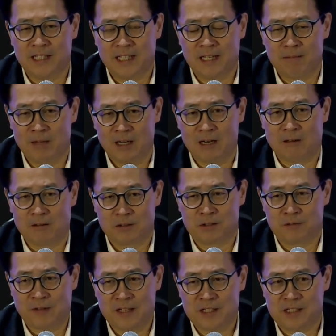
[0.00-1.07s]
And the
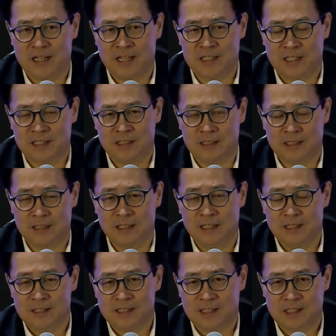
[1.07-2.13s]
traditional banking
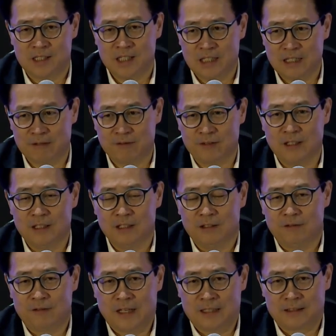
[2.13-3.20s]
system and the
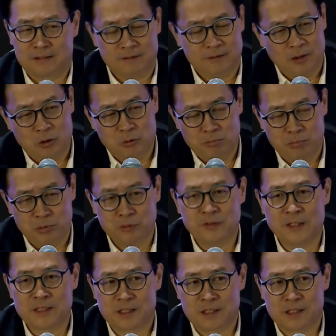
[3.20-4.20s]
traditional financial systems,